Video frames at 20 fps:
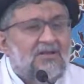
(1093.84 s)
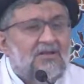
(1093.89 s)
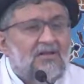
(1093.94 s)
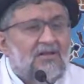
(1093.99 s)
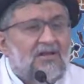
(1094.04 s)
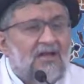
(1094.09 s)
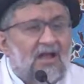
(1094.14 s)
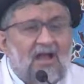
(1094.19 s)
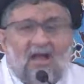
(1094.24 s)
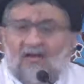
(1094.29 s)

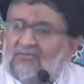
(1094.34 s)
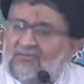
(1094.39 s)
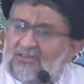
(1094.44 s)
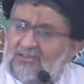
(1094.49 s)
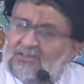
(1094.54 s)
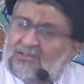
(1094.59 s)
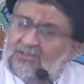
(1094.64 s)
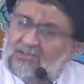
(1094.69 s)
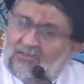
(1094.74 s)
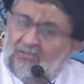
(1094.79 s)
after
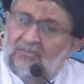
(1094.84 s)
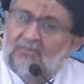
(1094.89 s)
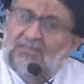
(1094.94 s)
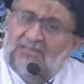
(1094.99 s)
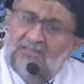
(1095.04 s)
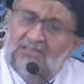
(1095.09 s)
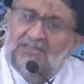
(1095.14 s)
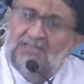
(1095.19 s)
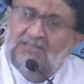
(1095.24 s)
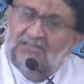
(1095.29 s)
so
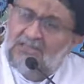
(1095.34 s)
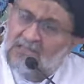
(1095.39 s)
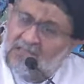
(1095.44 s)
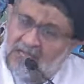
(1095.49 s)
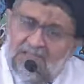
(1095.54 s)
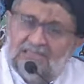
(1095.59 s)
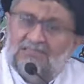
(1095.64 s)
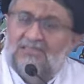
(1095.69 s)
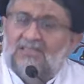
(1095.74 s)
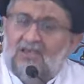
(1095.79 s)
many
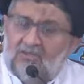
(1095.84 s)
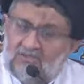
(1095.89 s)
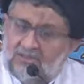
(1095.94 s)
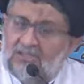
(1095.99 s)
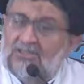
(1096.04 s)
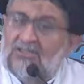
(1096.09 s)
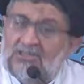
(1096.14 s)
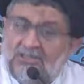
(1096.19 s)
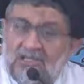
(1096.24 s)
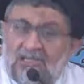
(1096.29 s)
years, now
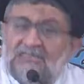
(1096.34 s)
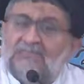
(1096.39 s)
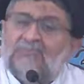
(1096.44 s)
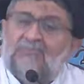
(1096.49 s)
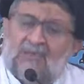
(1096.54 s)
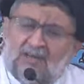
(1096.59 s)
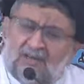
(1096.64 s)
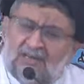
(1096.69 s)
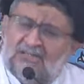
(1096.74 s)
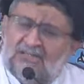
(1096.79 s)
3 years
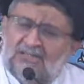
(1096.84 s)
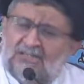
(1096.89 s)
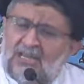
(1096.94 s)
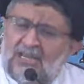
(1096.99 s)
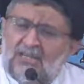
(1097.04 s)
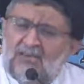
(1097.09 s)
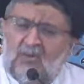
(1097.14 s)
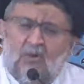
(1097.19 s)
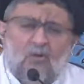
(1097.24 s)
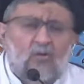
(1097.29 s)
passed,
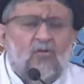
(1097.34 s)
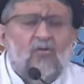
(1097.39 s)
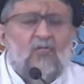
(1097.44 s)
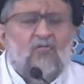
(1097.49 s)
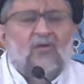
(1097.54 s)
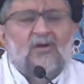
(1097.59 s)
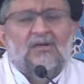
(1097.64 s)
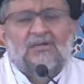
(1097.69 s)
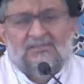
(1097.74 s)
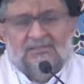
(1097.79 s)
and whole
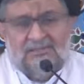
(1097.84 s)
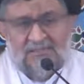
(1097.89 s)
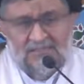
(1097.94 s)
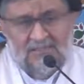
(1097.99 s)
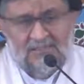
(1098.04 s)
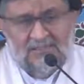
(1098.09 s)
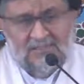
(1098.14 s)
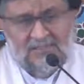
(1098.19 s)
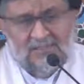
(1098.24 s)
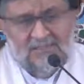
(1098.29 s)
world's
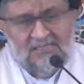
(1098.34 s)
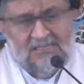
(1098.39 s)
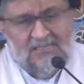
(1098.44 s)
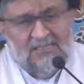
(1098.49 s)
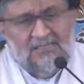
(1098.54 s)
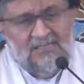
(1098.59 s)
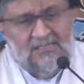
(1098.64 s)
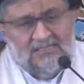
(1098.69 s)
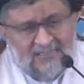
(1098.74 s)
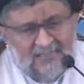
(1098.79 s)

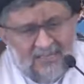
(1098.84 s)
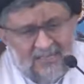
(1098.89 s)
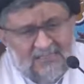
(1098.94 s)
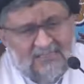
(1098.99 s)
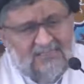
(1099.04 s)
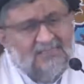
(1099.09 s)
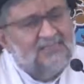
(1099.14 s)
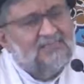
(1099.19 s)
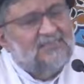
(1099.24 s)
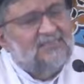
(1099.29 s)
research
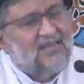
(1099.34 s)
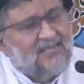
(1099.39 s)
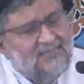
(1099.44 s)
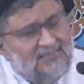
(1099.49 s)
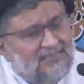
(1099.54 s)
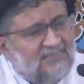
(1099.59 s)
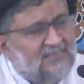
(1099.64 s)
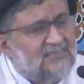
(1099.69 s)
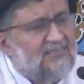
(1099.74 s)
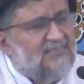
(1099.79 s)
and
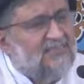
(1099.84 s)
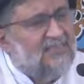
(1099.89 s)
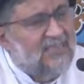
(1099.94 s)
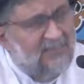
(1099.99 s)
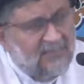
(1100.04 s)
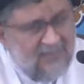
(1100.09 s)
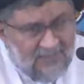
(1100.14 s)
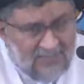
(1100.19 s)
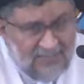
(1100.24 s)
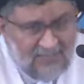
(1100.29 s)
scientists and
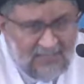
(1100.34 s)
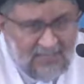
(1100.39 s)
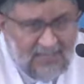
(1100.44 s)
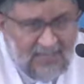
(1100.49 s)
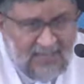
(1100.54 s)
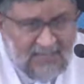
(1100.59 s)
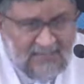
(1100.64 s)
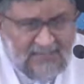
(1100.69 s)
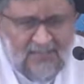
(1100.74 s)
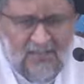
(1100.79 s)
everything
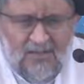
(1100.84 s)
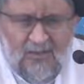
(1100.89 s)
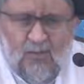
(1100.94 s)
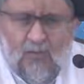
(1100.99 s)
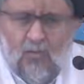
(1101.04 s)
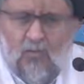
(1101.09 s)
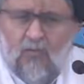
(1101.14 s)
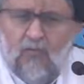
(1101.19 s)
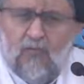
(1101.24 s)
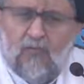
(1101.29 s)
has
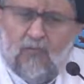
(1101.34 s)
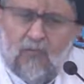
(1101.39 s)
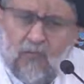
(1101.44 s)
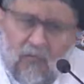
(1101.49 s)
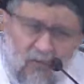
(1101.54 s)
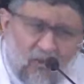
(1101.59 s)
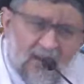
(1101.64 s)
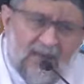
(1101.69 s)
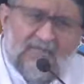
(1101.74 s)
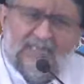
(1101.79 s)

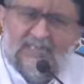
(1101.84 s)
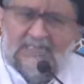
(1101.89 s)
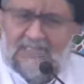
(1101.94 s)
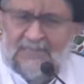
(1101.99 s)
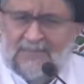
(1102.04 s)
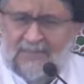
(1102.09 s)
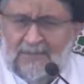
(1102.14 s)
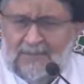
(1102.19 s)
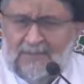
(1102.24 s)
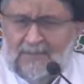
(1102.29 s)
focused
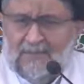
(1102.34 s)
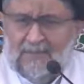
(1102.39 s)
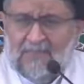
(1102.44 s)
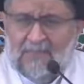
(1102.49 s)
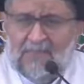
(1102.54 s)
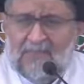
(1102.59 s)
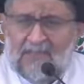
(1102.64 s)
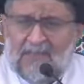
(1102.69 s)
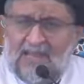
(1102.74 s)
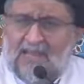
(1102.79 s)

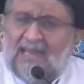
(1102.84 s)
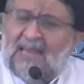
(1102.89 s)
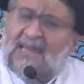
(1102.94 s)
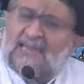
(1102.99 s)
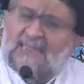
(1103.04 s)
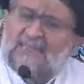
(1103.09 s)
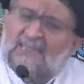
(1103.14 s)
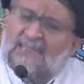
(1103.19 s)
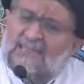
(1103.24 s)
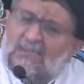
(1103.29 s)
and
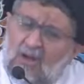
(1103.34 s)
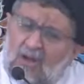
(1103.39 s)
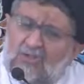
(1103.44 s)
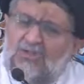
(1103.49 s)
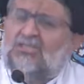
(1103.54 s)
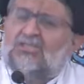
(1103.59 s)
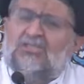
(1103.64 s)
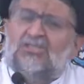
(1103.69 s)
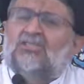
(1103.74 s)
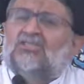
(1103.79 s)

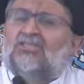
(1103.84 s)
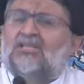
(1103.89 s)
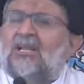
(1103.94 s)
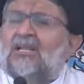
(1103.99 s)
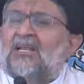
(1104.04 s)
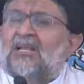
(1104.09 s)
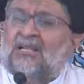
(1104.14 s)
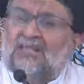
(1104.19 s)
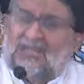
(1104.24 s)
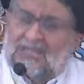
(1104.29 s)
exhausted
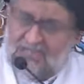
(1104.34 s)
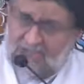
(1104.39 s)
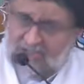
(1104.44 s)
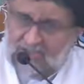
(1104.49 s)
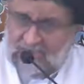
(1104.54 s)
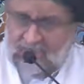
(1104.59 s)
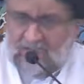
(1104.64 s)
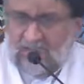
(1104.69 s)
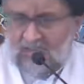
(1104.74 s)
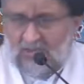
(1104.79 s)
their
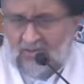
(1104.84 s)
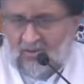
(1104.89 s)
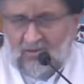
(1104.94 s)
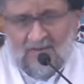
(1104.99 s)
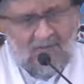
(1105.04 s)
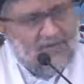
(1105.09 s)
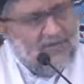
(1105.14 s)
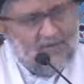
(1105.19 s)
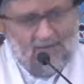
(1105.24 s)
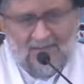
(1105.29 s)
energies on
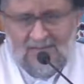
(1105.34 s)
it.